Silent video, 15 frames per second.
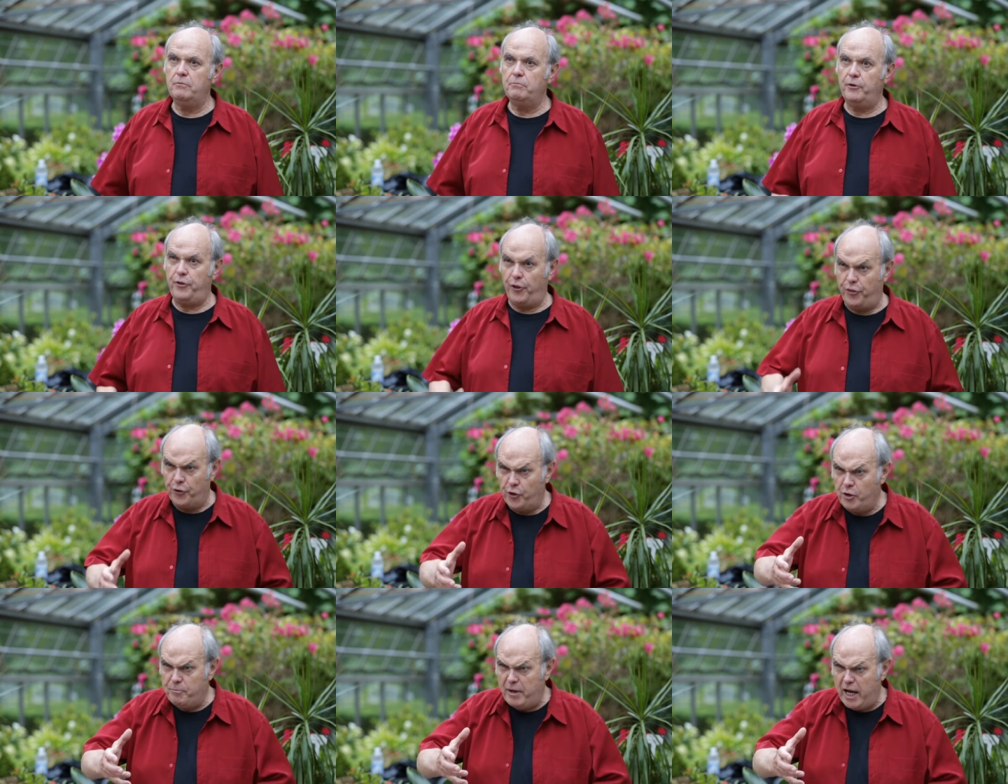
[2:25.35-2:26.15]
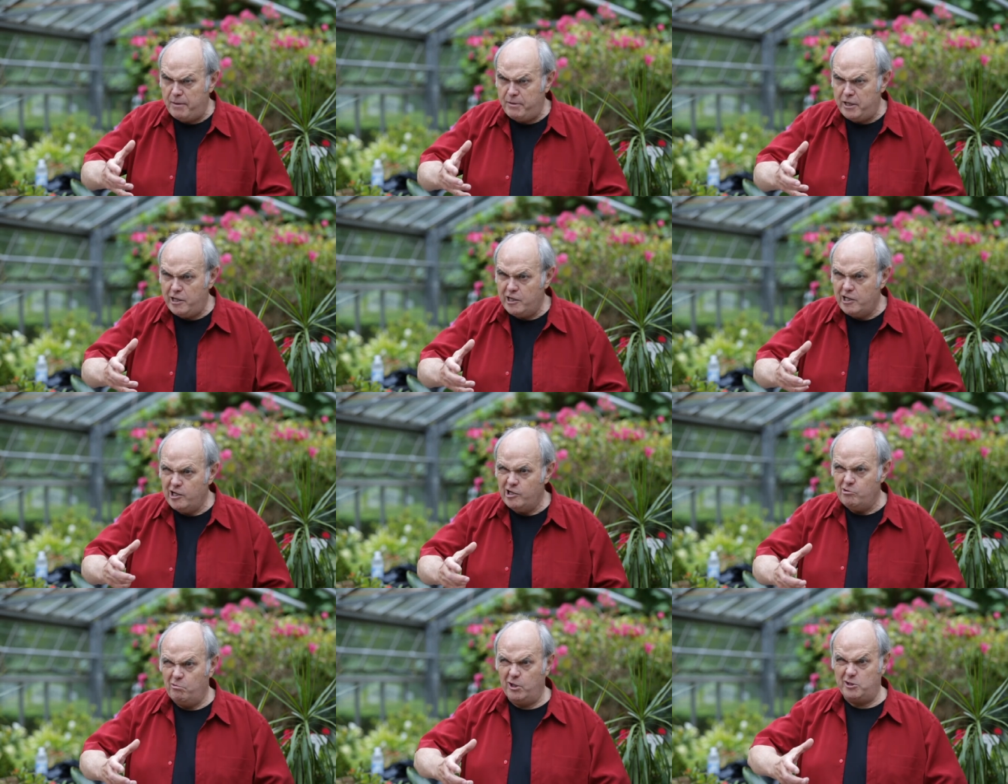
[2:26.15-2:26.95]
But the third baby
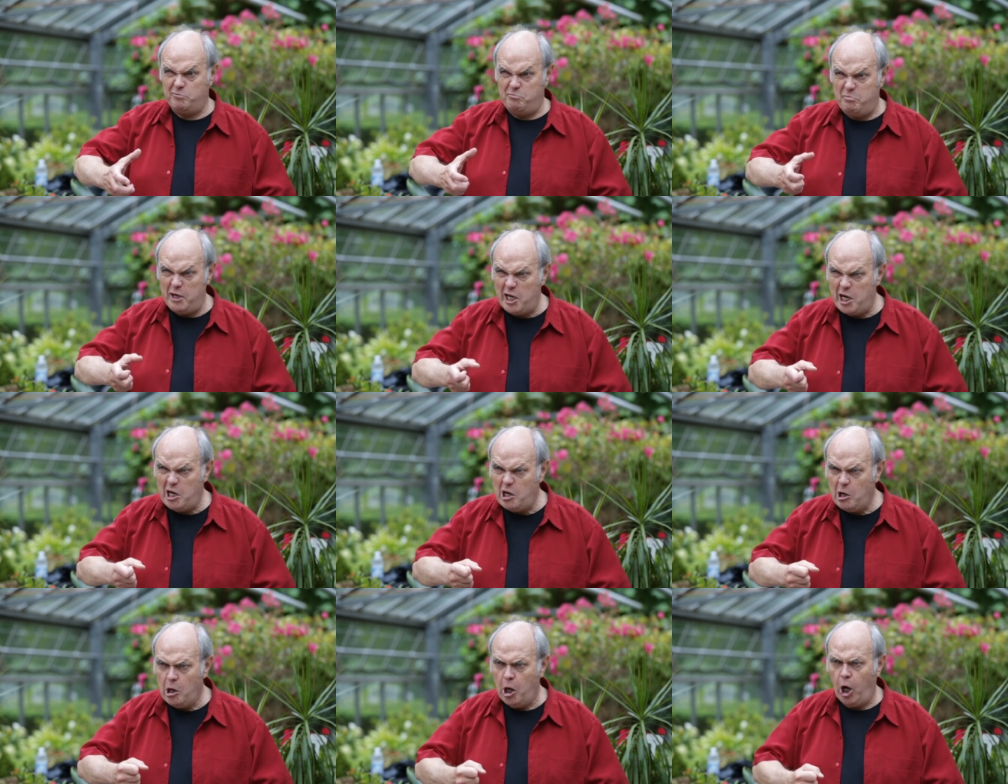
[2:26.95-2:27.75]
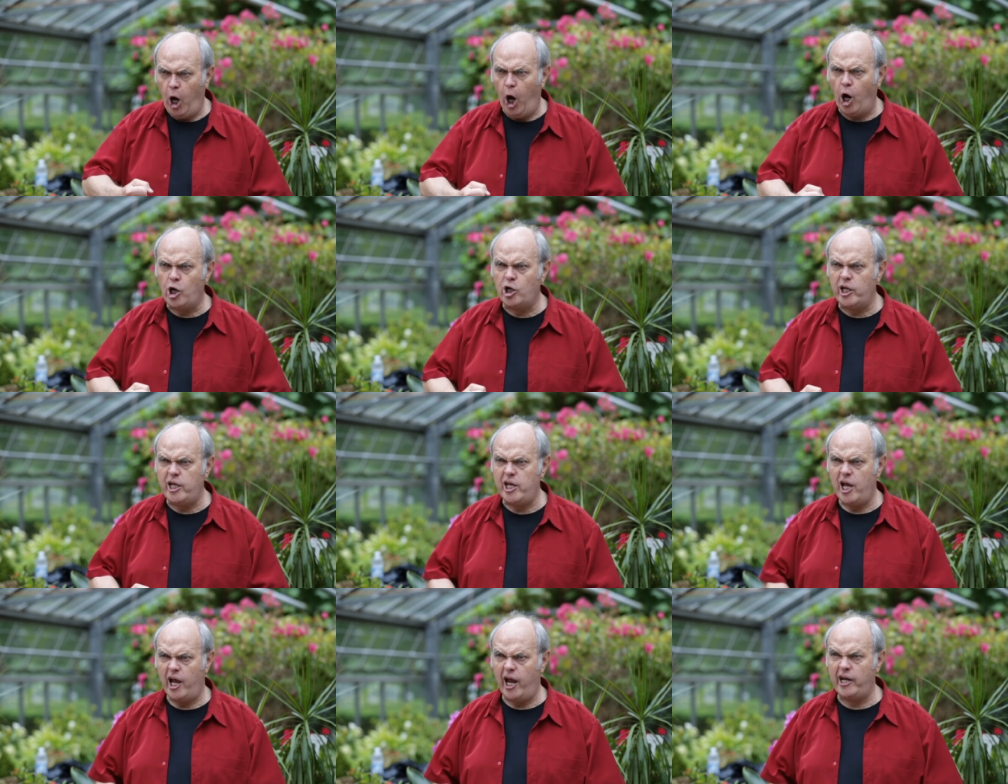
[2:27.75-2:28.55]
was big
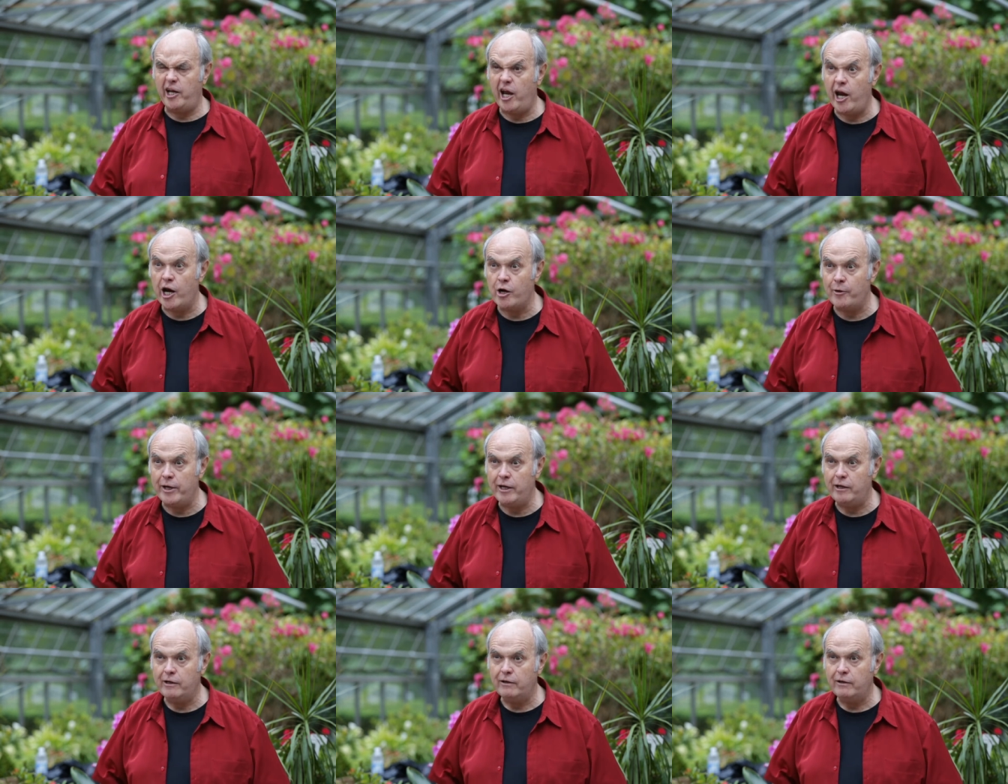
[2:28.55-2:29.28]
ugly and hairy.